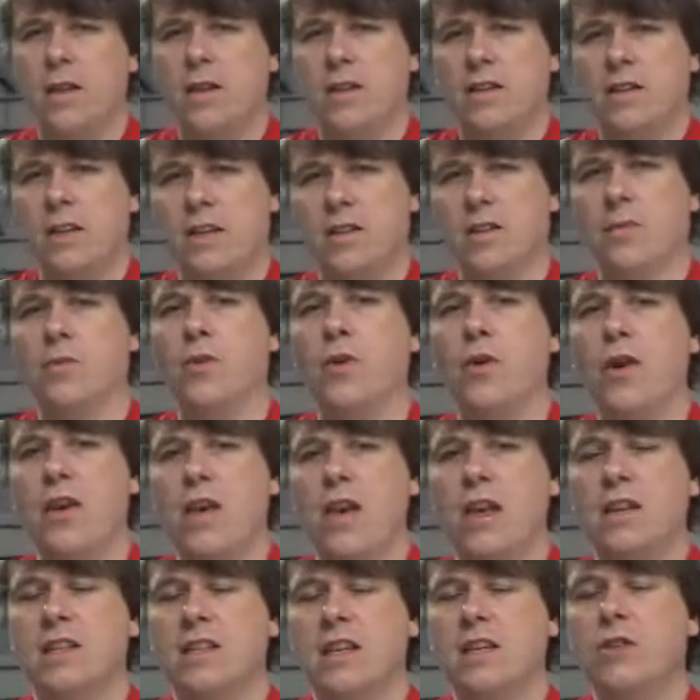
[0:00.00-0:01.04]
So that's the point
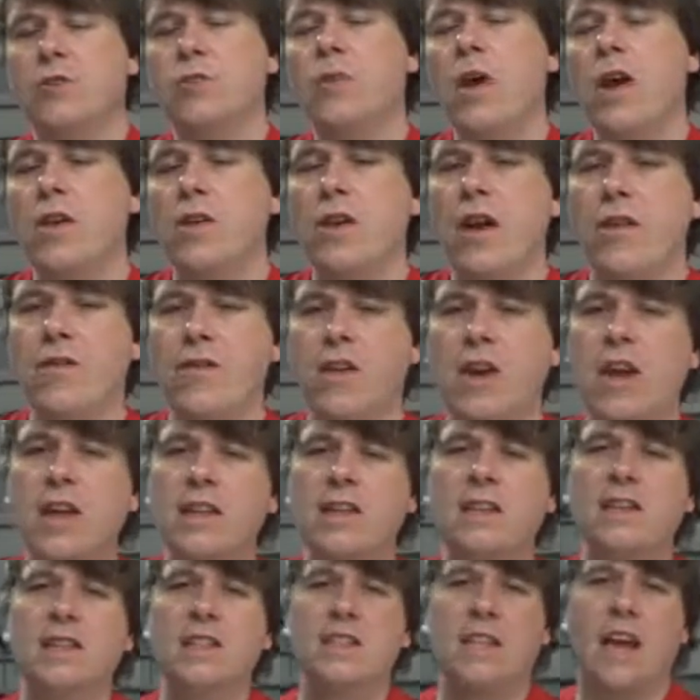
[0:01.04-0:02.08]
here. So that's where you'd have your
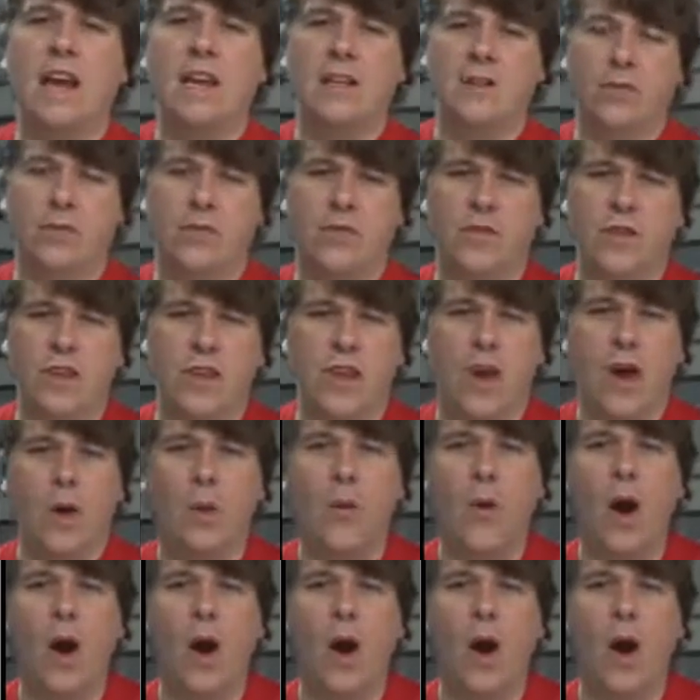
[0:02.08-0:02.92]
intersect with the uh,